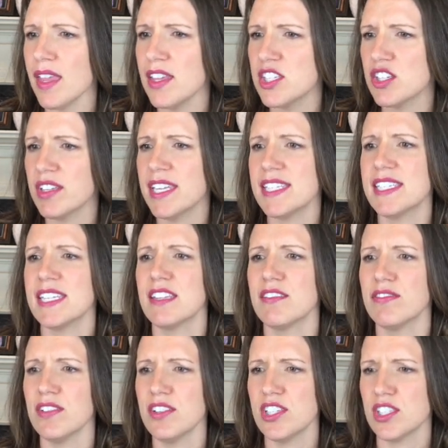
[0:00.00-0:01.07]
So let's see, the
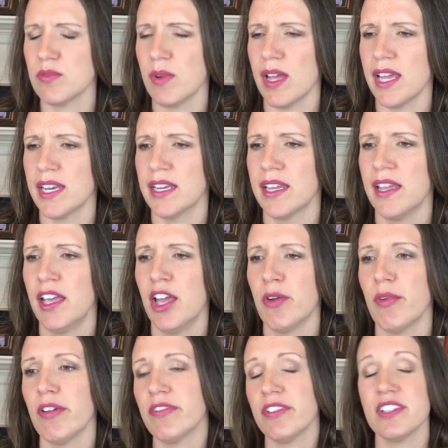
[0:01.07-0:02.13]
first one,
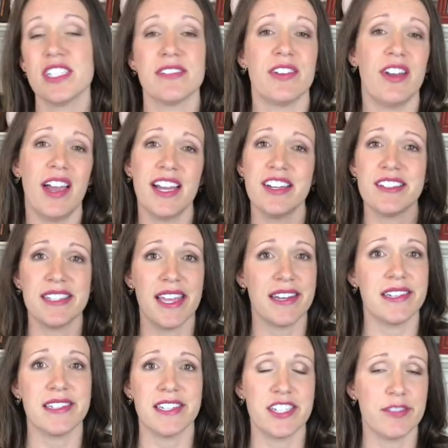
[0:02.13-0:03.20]
well, first of all, I just had
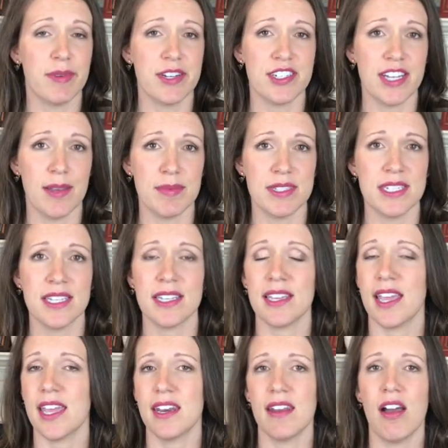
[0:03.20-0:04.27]
to ditch my chapstick
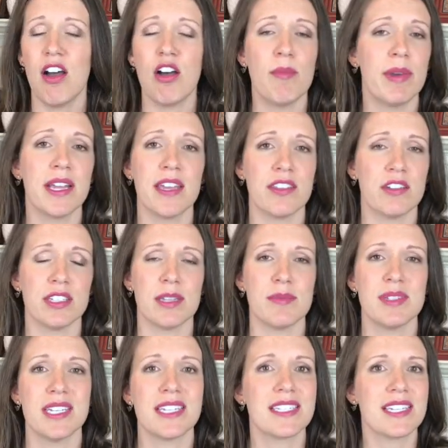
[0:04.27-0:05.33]
and all my other
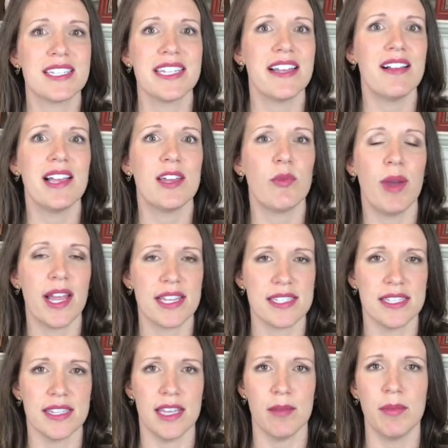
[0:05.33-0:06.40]
lipsticks because they all had wax
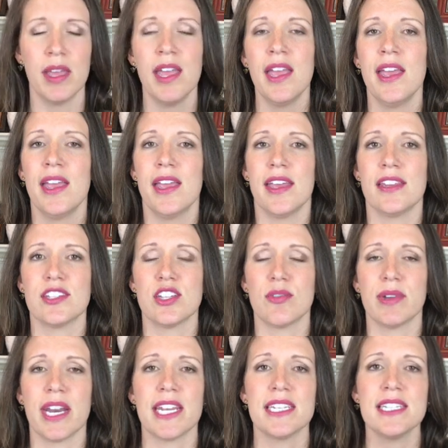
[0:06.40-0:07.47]
in them. And so
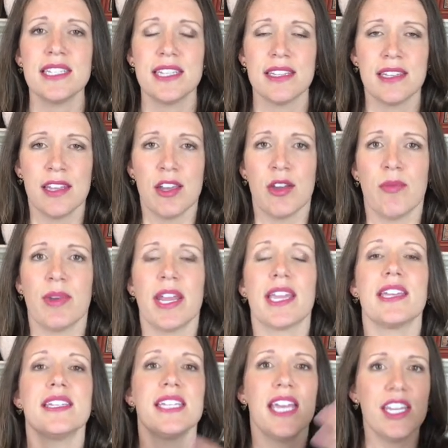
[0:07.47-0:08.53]
when I
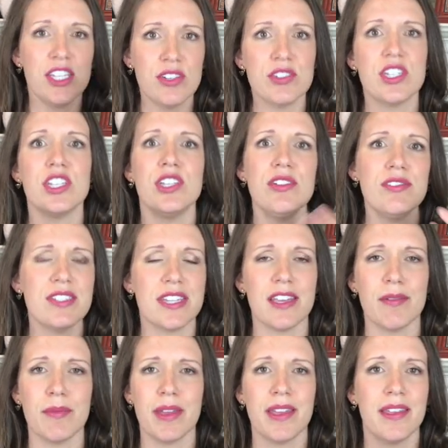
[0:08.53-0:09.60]
continued to use
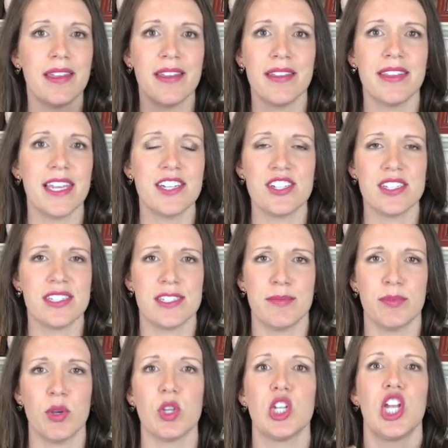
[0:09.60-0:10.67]
them, that
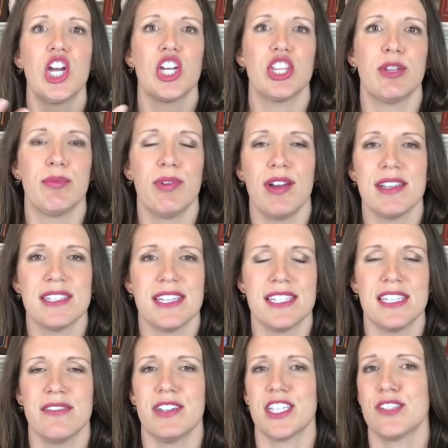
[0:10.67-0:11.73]
just prolonged the
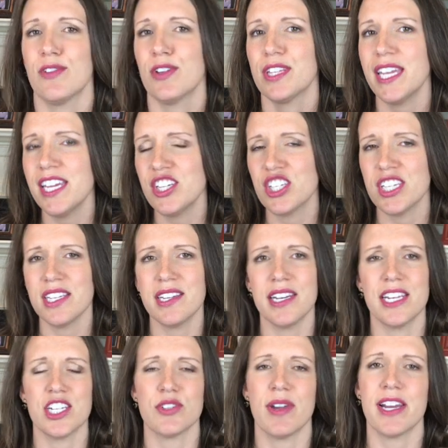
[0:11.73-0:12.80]
process of exfoliation and
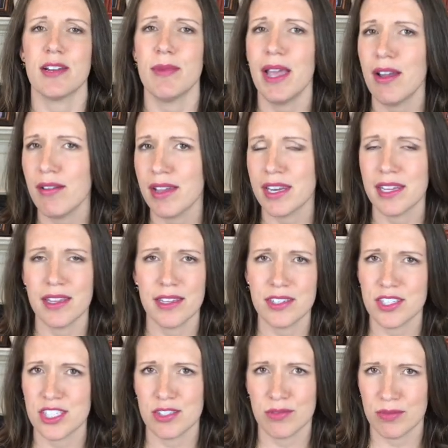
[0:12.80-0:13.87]
it dried them out and it
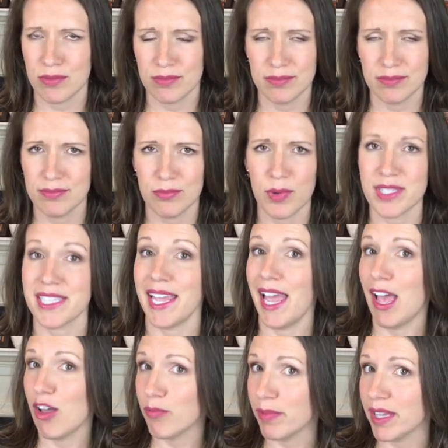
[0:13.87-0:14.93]
just wasn't
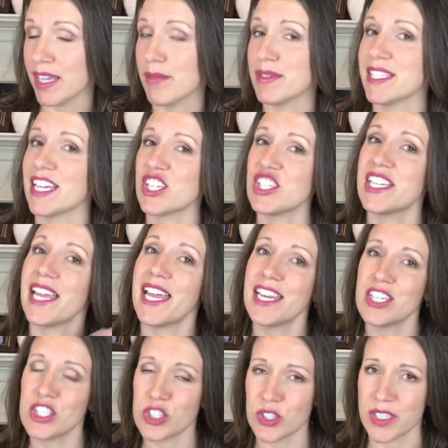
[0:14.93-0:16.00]
helping. It was actually
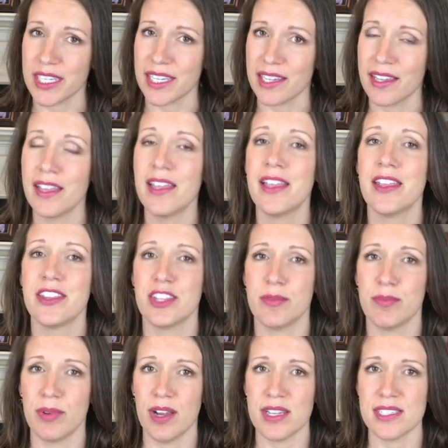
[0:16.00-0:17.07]
hindering the
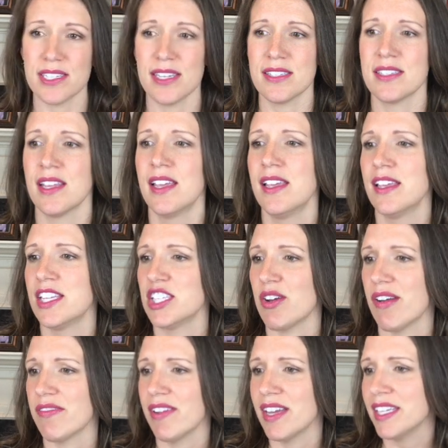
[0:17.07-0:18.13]
process. So
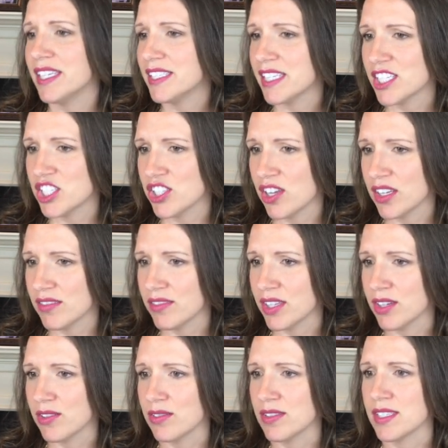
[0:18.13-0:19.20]
I finally ditched all of
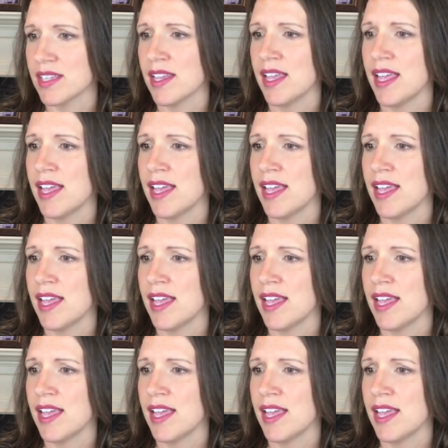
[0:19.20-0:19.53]
those.